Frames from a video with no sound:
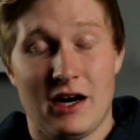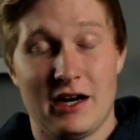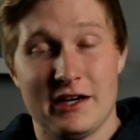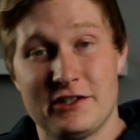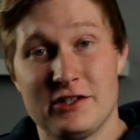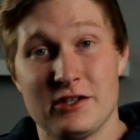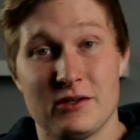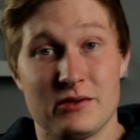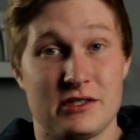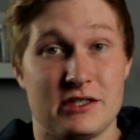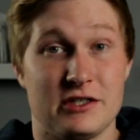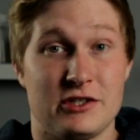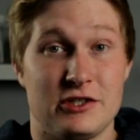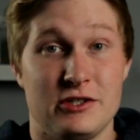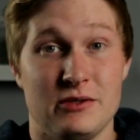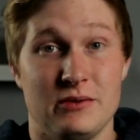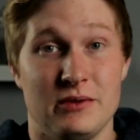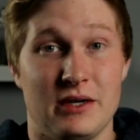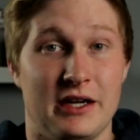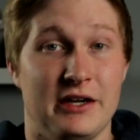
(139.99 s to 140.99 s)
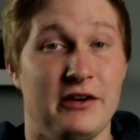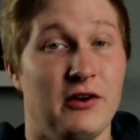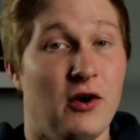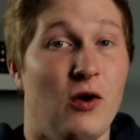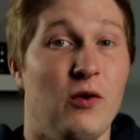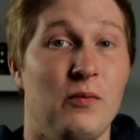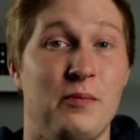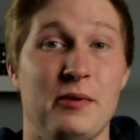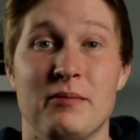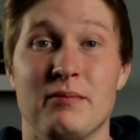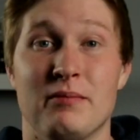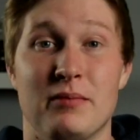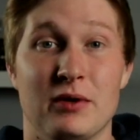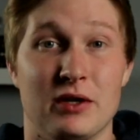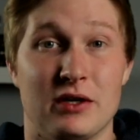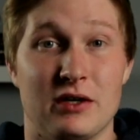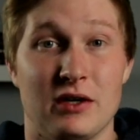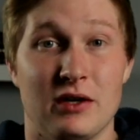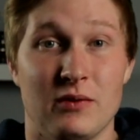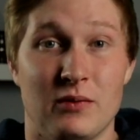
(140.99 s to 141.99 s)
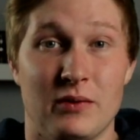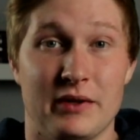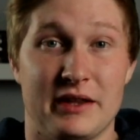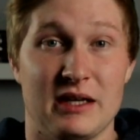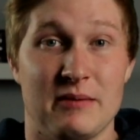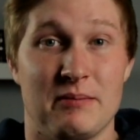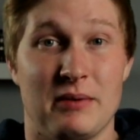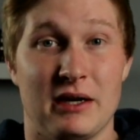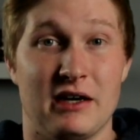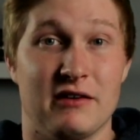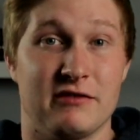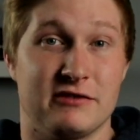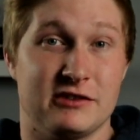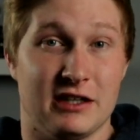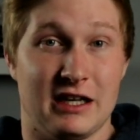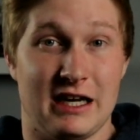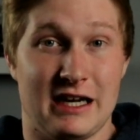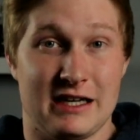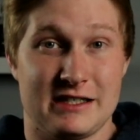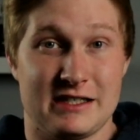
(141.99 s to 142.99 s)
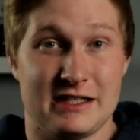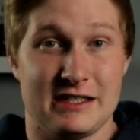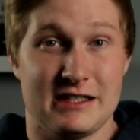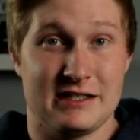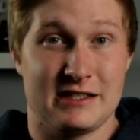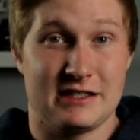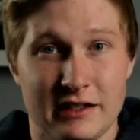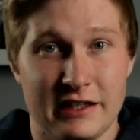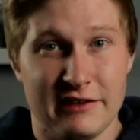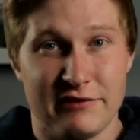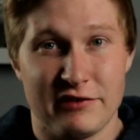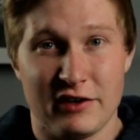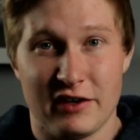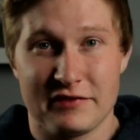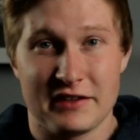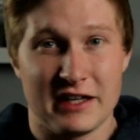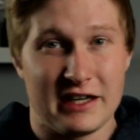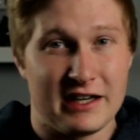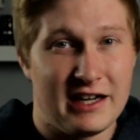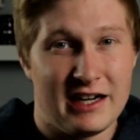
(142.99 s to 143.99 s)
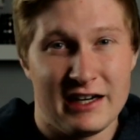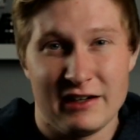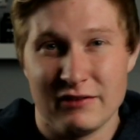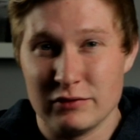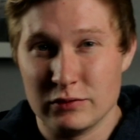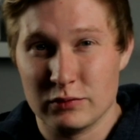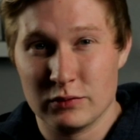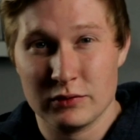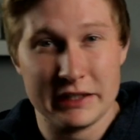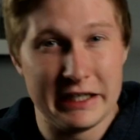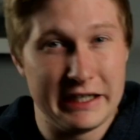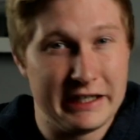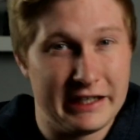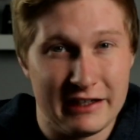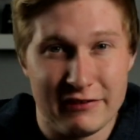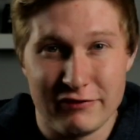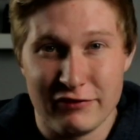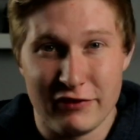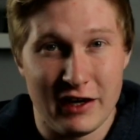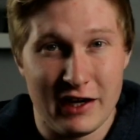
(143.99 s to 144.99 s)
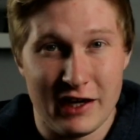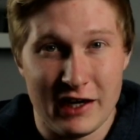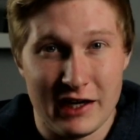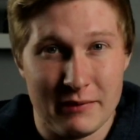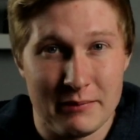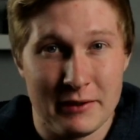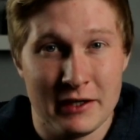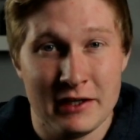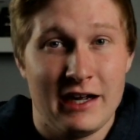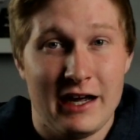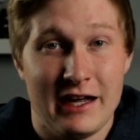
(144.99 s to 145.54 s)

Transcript: I chose to shoot an open book with a pair of glasses, give off that kind of reading vibe,